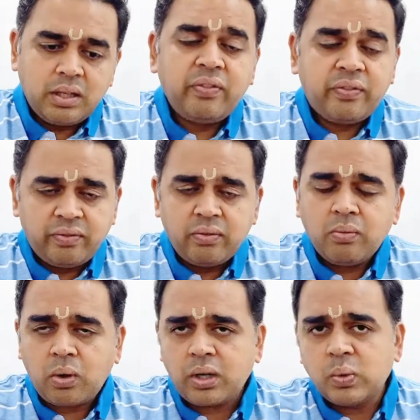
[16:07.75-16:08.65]
If
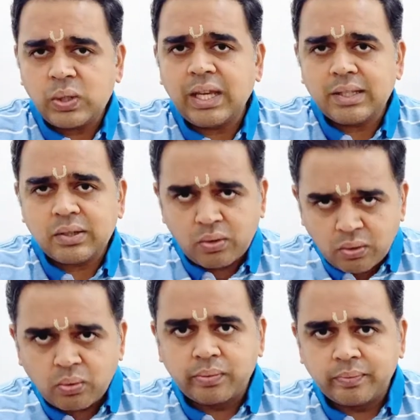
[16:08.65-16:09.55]
what you say is
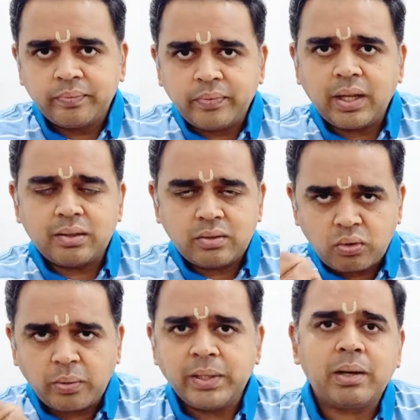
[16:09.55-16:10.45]
true, that
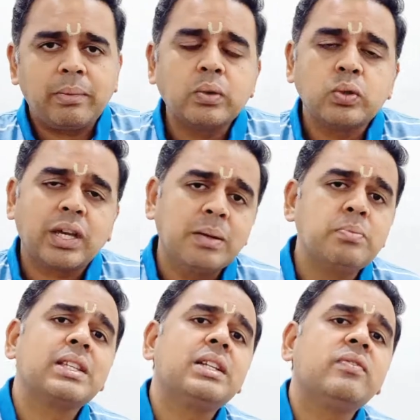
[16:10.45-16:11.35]
Swami Ramanuja
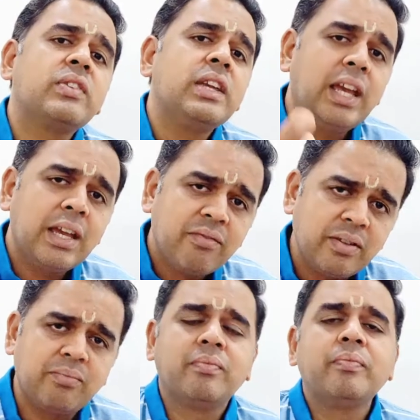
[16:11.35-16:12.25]
himself
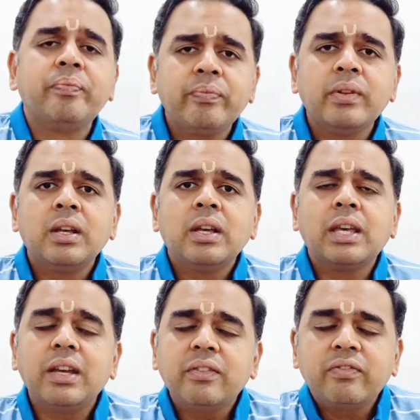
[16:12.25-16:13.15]

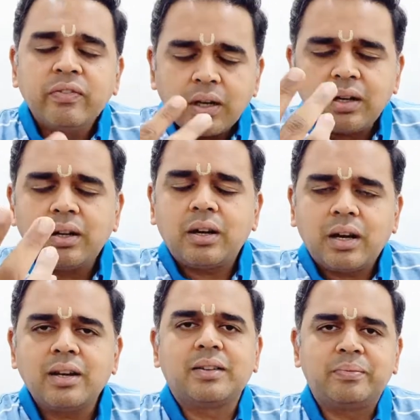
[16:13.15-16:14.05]
gave
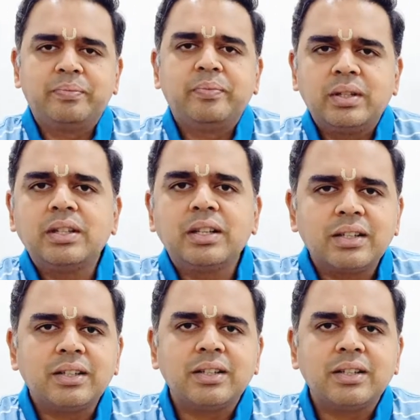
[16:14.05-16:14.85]
her the